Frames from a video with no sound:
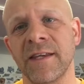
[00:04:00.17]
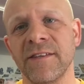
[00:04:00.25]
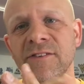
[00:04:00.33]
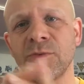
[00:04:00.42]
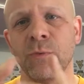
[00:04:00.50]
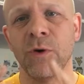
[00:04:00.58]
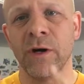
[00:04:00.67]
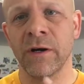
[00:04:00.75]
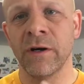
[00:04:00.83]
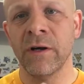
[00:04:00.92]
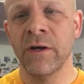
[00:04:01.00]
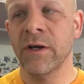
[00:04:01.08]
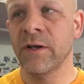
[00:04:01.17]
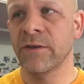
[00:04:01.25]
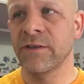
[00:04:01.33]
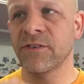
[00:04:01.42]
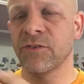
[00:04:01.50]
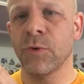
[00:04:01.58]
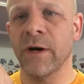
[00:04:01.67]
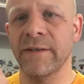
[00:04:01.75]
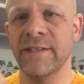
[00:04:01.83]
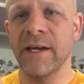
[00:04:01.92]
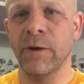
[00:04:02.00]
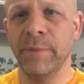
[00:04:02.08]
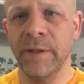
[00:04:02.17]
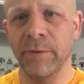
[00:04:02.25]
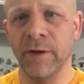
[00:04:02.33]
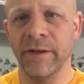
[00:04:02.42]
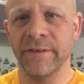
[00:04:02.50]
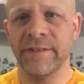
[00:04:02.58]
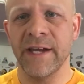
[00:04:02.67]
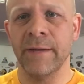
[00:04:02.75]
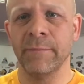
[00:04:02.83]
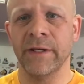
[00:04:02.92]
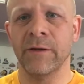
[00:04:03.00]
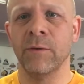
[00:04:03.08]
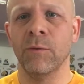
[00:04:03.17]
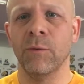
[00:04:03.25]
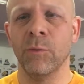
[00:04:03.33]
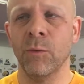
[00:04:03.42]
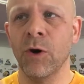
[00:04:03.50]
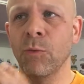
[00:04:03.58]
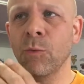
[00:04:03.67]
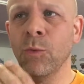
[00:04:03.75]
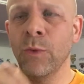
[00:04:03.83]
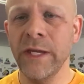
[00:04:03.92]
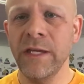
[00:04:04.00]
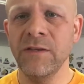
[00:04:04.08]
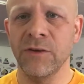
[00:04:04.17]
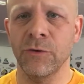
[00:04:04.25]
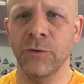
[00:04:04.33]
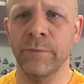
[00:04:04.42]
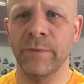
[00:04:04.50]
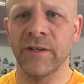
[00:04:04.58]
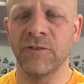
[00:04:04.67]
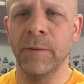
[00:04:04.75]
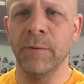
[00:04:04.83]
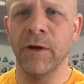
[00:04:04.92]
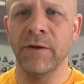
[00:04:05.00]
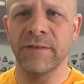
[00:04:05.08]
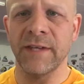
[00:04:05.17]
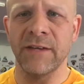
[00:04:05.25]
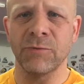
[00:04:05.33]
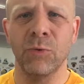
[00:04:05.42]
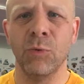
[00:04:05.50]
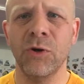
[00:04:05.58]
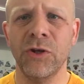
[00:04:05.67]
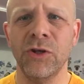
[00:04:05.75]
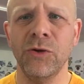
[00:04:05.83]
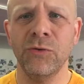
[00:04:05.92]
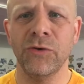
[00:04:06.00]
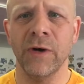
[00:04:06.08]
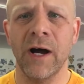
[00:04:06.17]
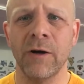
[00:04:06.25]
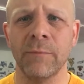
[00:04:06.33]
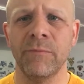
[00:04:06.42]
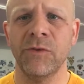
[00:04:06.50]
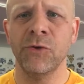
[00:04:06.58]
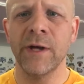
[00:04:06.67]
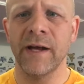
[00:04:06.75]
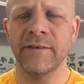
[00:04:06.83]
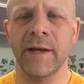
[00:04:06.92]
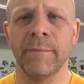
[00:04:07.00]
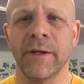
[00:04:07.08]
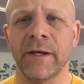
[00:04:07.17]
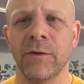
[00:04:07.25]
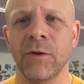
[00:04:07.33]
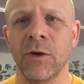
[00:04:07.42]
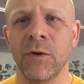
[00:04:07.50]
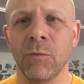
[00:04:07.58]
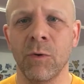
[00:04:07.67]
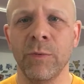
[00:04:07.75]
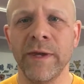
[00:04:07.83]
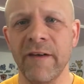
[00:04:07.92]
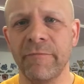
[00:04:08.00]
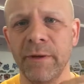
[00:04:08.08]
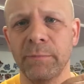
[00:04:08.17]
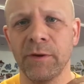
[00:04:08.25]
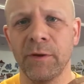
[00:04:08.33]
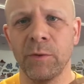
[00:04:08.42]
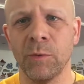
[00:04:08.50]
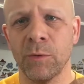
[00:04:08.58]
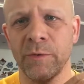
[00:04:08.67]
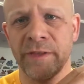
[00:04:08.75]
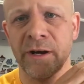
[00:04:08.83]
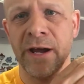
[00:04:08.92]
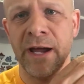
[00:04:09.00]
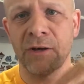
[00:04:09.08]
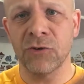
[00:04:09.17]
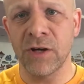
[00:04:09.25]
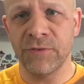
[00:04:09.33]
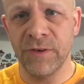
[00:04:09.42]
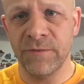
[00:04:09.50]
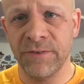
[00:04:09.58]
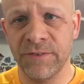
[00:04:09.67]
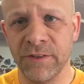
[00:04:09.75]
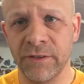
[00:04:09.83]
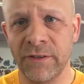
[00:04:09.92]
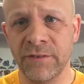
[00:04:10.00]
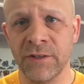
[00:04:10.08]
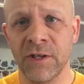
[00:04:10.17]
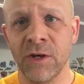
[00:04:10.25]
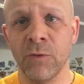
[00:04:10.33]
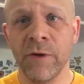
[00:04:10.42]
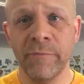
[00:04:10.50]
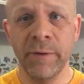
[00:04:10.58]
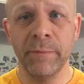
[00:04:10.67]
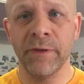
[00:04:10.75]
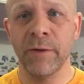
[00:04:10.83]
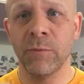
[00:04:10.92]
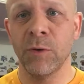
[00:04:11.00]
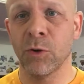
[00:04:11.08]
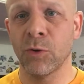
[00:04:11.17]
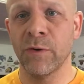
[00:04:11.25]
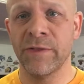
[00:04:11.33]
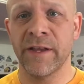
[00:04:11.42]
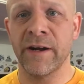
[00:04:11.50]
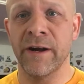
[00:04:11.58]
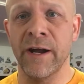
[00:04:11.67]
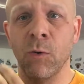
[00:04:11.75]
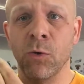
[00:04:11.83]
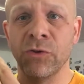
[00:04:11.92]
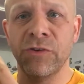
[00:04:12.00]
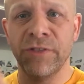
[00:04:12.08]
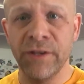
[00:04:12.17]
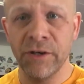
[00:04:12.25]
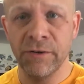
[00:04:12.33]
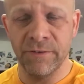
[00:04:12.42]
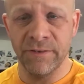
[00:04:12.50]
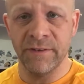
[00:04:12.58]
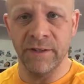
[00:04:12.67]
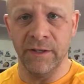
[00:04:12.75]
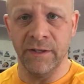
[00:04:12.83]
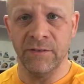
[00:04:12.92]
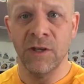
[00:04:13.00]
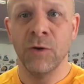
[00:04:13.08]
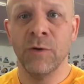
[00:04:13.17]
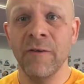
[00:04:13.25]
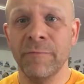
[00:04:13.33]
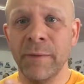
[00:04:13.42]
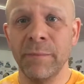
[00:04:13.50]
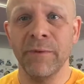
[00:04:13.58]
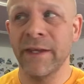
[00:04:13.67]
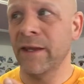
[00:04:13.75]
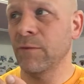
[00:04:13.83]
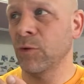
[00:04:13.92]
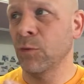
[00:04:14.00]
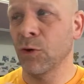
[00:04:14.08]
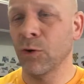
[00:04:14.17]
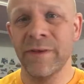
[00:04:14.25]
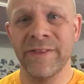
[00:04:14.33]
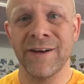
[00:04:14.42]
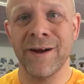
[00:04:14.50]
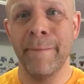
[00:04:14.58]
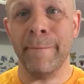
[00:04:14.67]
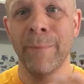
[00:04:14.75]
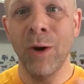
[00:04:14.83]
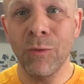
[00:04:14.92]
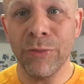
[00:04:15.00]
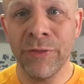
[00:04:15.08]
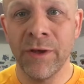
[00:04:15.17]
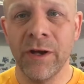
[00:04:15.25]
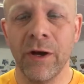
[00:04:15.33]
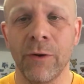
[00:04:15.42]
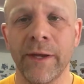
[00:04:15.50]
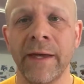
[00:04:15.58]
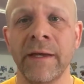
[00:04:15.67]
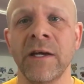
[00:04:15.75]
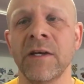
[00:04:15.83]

and this is where I tell people all the time, like, what we do, because people always ask, well, what do you do? How come you guys, I'm like, well, we have people that we work with that are at CrossFit facilities. We have people that we work with that are at Orange Theory facilities. We have people that we work with that are at both, okay?